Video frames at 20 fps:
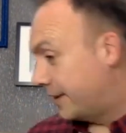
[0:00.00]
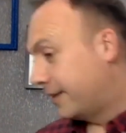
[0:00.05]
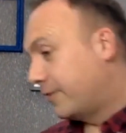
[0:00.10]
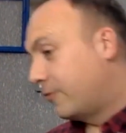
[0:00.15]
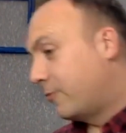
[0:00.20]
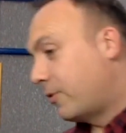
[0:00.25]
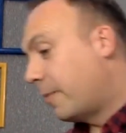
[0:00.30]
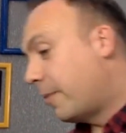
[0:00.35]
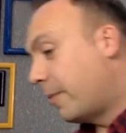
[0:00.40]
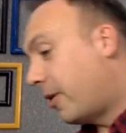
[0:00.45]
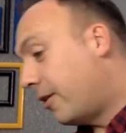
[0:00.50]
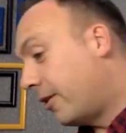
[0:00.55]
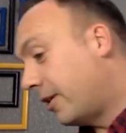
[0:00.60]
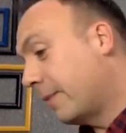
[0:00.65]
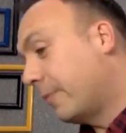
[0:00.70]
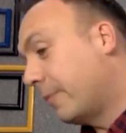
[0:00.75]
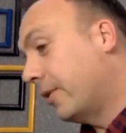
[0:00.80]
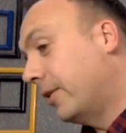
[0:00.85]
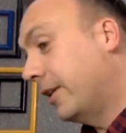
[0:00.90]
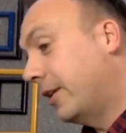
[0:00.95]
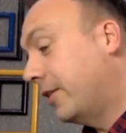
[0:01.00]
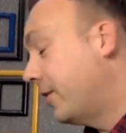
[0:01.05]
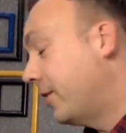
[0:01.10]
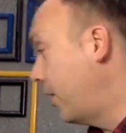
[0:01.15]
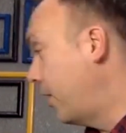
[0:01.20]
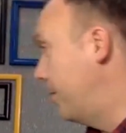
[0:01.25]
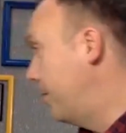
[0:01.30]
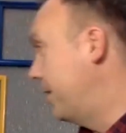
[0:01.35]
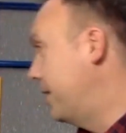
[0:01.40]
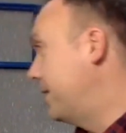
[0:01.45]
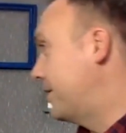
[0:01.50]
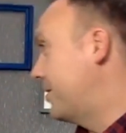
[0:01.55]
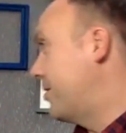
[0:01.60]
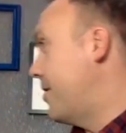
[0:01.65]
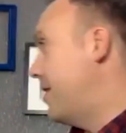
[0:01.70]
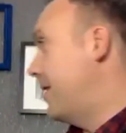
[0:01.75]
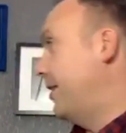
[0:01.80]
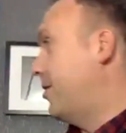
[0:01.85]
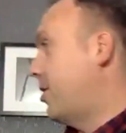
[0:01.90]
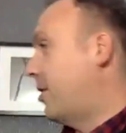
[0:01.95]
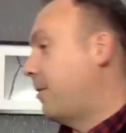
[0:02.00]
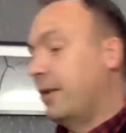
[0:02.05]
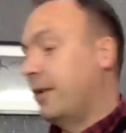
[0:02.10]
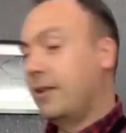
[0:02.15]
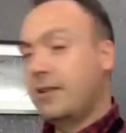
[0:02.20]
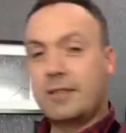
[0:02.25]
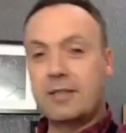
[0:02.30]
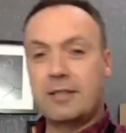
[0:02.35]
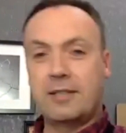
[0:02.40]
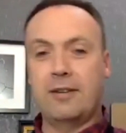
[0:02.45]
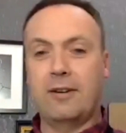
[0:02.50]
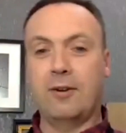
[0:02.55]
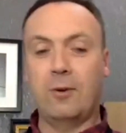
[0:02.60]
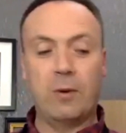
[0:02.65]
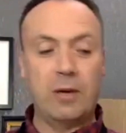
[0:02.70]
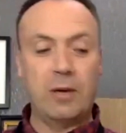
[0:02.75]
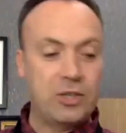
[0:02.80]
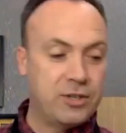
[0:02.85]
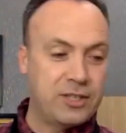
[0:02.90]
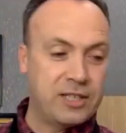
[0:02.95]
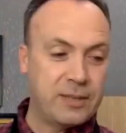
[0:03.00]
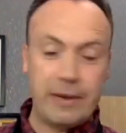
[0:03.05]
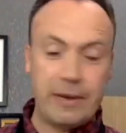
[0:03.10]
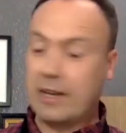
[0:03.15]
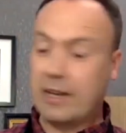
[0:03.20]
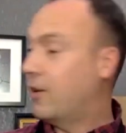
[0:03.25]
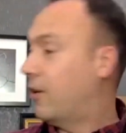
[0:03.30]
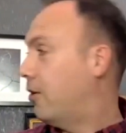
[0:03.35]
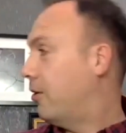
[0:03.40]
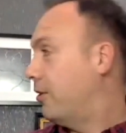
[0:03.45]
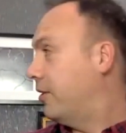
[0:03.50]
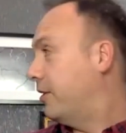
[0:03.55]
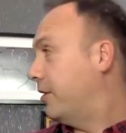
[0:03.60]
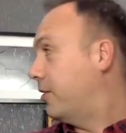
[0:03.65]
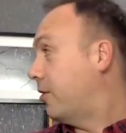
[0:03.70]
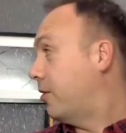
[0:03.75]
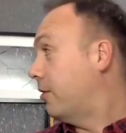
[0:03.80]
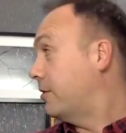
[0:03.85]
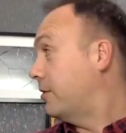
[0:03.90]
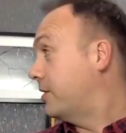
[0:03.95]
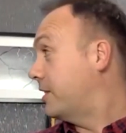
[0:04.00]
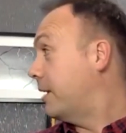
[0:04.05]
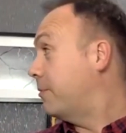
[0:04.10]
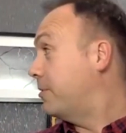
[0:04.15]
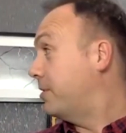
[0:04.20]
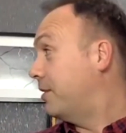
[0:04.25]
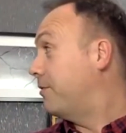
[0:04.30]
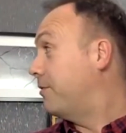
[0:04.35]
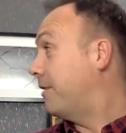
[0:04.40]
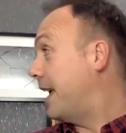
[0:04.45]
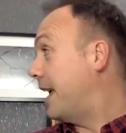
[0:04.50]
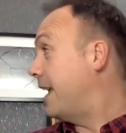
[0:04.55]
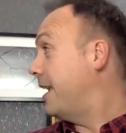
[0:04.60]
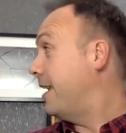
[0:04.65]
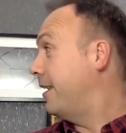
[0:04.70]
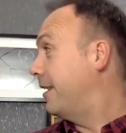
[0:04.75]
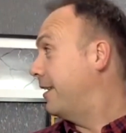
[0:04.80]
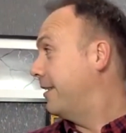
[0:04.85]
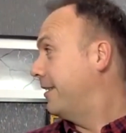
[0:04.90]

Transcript: Remarkable that nobody's got any comments or questions to make on the concept of A.